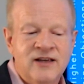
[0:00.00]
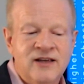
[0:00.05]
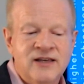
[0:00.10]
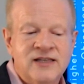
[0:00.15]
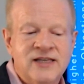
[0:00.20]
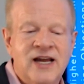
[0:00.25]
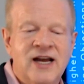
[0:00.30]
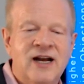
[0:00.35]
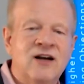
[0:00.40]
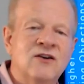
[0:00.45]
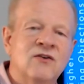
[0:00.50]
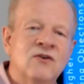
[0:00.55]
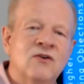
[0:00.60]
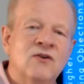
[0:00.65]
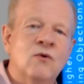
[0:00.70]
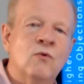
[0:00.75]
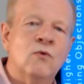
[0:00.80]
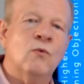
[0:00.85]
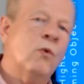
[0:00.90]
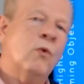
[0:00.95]
Now,
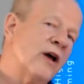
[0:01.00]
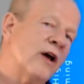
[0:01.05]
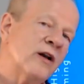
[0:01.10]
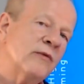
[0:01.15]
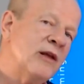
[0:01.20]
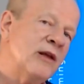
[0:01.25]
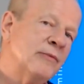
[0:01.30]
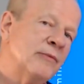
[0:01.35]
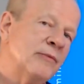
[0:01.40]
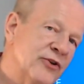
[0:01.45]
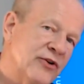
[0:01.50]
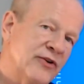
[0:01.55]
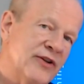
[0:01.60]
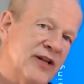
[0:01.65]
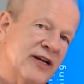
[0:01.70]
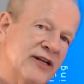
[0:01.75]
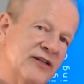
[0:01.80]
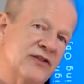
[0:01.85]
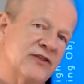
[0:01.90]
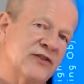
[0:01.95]
why do people do
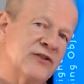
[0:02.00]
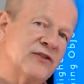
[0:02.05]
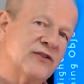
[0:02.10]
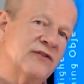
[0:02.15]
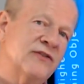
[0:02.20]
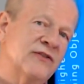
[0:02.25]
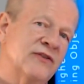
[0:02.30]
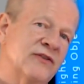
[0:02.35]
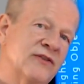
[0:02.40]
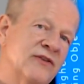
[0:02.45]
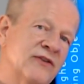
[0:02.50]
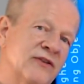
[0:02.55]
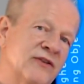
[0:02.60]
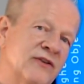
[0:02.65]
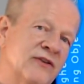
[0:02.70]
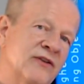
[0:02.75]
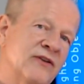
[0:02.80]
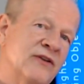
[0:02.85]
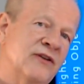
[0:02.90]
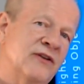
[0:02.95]
this?
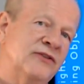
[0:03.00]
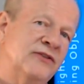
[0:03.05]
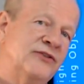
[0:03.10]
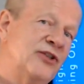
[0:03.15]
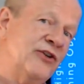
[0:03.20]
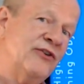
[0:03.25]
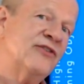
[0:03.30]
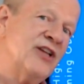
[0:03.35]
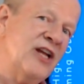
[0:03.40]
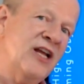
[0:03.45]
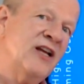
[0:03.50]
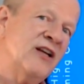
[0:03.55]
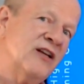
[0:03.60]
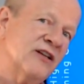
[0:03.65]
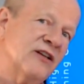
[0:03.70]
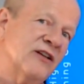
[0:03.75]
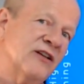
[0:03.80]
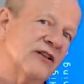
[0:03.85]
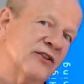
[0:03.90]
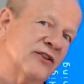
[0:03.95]
Do you
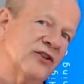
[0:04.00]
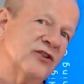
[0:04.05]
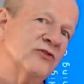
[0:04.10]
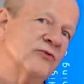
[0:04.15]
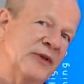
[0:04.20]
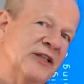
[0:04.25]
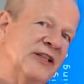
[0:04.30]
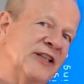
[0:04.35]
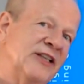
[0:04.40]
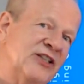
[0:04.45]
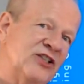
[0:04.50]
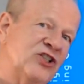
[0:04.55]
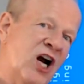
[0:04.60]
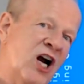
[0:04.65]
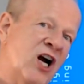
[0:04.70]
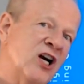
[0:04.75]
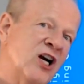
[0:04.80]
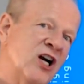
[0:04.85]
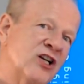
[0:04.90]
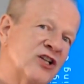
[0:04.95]
think they're really
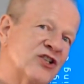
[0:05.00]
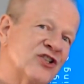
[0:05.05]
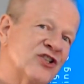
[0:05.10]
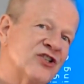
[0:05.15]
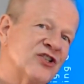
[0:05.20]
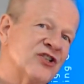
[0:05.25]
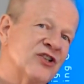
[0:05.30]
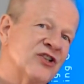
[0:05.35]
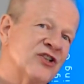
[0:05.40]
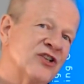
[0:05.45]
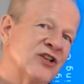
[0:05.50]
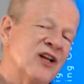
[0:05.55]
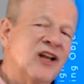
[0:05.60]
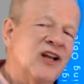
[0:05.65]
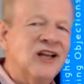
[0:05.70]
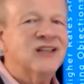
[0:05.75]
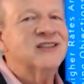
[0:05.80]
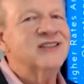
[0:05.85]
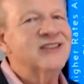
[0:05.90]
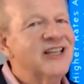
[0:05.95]
shocked?
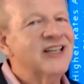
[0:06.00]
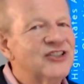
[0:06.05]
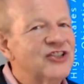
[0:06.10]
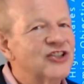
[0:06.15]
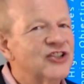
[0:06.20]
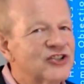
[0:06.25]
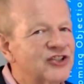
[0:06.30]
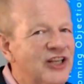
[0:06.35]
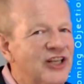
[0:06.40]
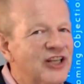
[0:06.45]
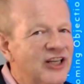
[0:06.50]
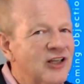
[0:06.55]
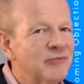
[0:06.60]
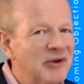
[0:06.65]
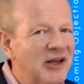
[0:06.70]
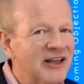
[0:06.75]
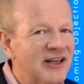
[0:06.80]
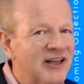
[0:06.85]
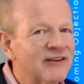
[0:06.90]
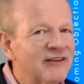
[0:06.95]
Let's just think
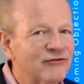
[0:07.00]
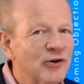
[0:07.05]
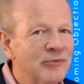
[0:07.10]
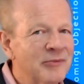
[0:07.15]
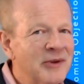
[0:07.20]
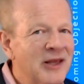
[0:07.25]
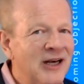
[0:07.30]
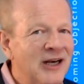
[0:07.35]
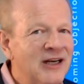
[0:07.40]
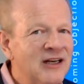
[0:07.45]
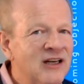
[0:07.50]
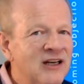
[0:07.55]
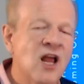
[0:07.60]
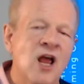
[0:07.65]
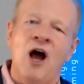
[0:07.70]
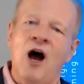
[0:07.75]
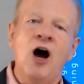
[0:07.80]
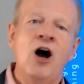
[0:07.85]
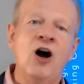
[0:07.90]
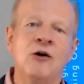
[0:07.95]
about that for a minute.
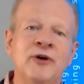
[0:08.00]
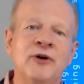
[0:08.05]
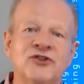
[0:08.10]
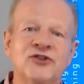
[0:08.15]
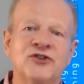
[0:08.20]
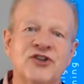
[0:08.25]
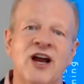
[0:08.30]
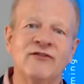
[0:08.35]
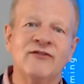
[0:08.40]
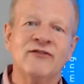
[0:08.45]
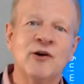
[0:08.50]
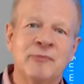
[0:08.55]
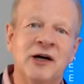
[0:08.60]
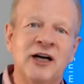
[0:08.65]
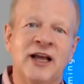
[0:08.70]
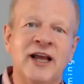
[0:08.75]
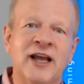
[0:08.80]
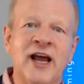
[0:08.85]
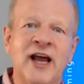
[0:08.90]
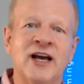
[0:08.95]
Almost
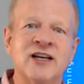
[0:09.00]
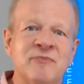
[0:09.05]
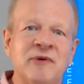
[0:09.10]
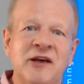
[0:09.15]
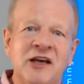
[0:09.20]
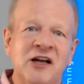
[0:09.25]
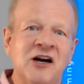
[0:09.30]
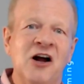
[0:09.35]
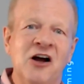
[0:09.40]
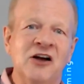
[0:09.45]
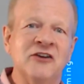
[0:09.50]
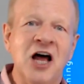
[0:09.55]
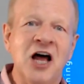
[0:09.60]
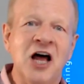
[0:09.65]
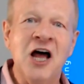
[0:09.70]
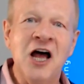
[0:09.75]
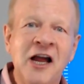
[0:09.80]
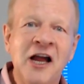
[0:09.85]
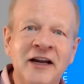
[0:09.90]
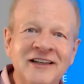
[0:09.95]
everybody has been
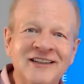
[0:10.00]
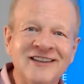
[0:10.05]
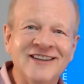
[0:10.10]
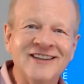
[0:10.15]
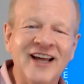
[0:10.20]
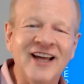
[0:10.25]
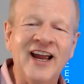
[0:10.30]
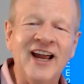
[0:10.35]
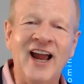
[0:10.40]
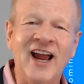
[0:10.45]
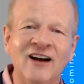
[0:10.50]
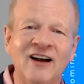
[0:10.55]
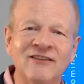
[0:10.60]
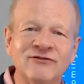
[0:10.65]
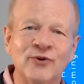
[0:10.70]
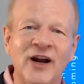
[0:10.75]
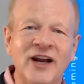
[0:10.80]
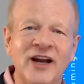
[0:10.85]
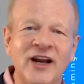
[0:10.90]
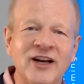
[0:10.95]
online. They have
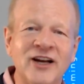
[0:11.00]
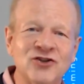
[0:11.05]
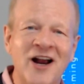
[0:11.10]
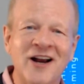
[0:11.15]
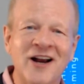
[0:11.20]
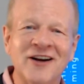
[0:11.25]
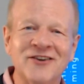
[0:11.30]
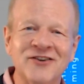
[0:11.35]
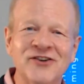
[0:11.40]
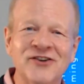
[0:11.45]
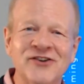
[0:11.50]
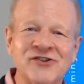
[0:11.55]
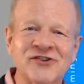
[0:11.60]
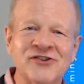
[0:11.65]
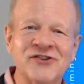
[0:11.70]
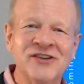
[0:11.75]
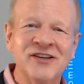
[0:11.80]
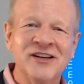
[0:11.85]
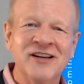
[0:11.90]
rate trackers.